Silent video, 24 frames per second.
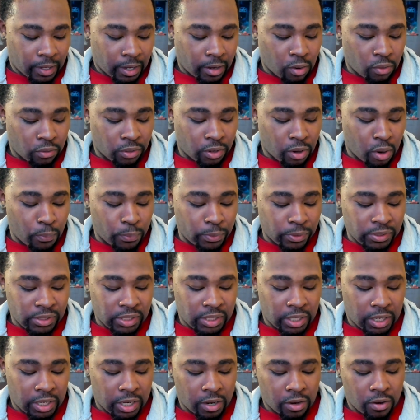the
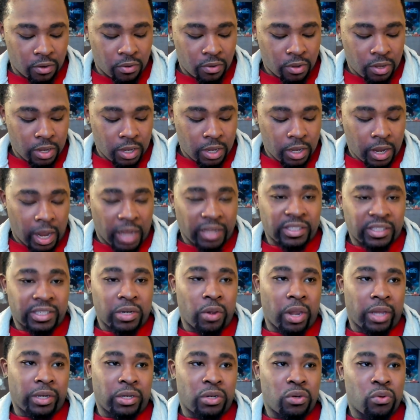OpenGL. I still
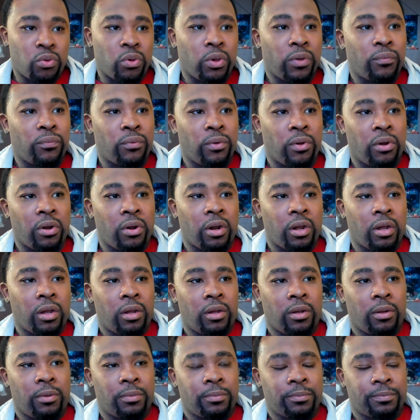had to do it for
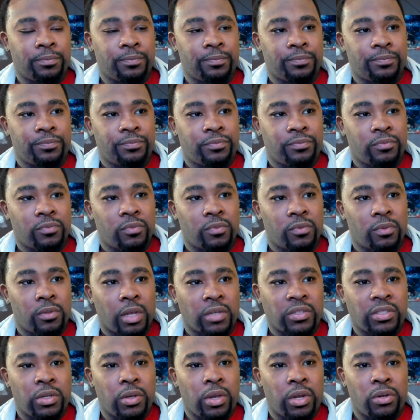I
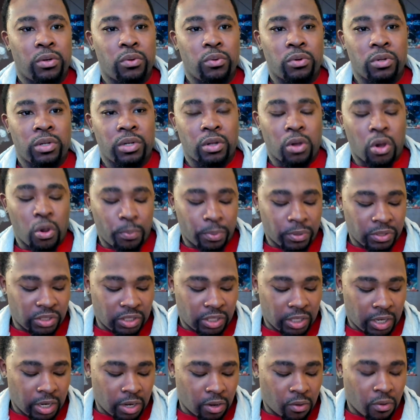still had to do the
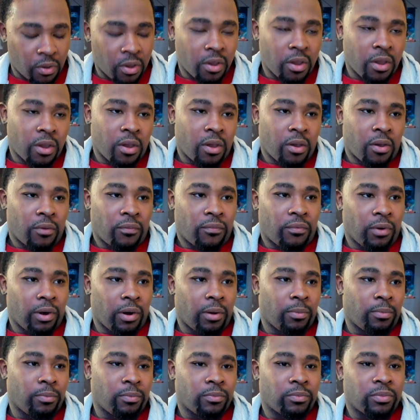OpenGL
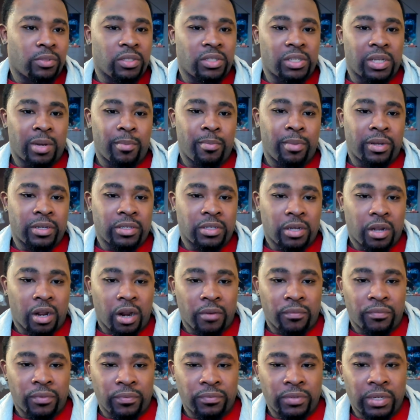from the Cinebench
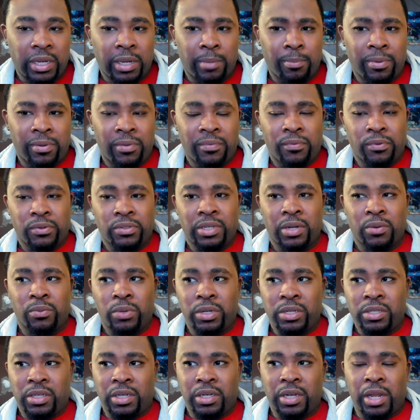R15. For some
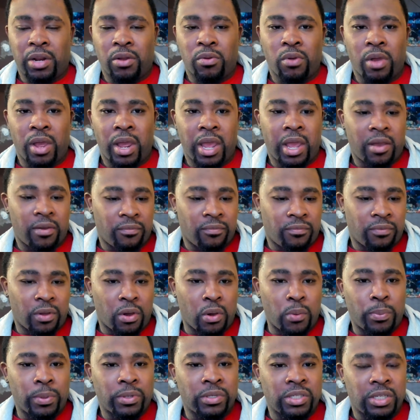reason, they don't have the
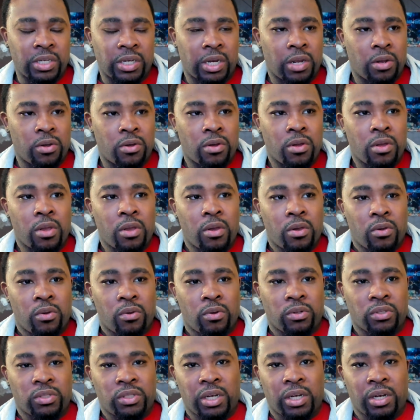OpenGL
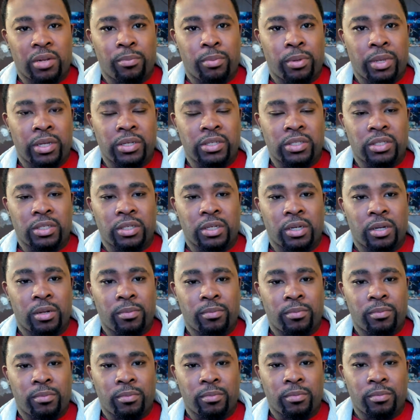on
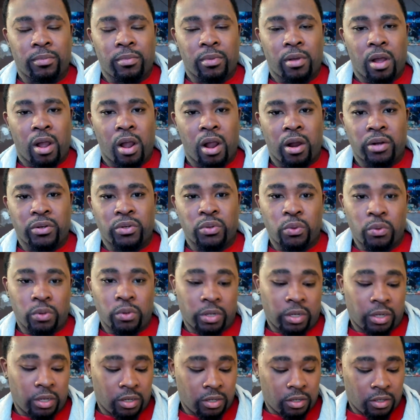Cinebench
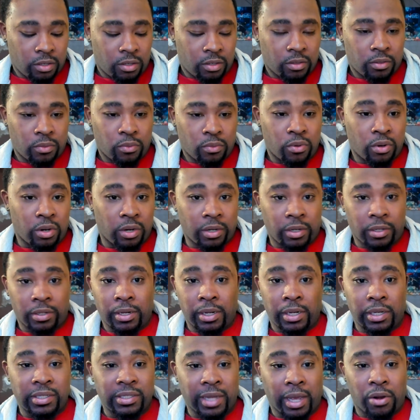R20, or at
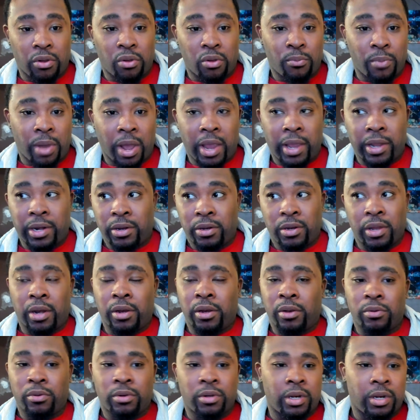least not on mine, and not
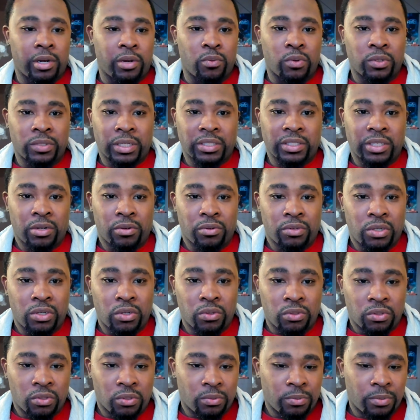on none of the ones I seen on
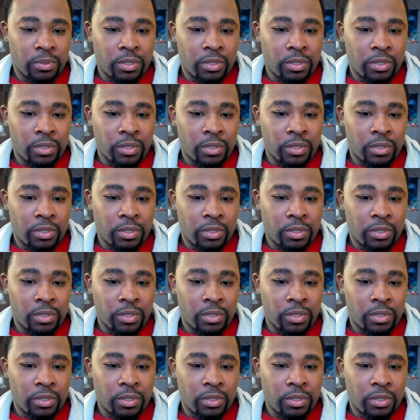YouTube.